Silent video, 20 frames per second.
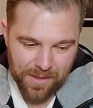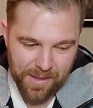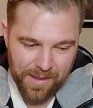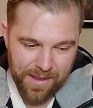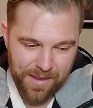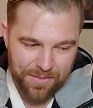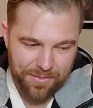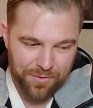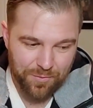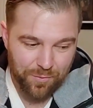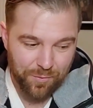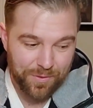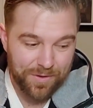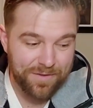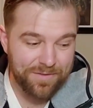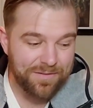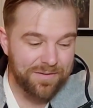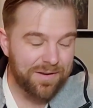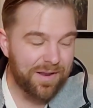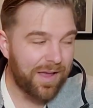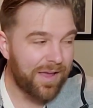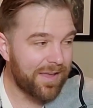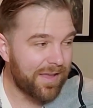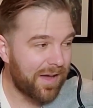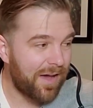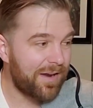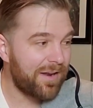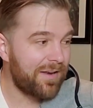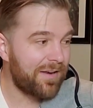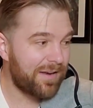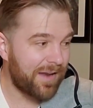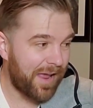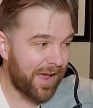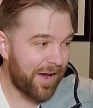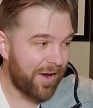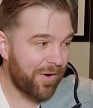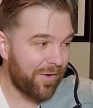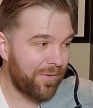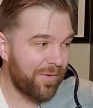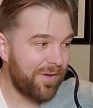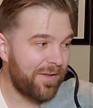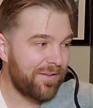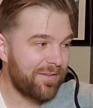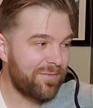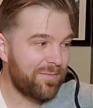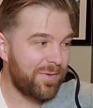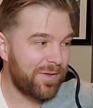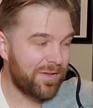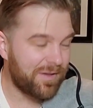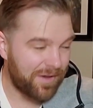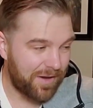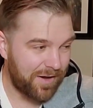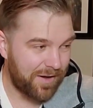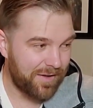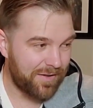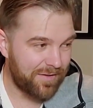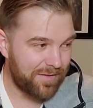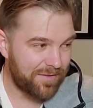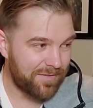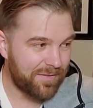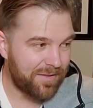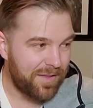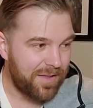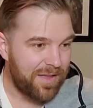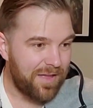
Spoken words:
and the reason I got it now is because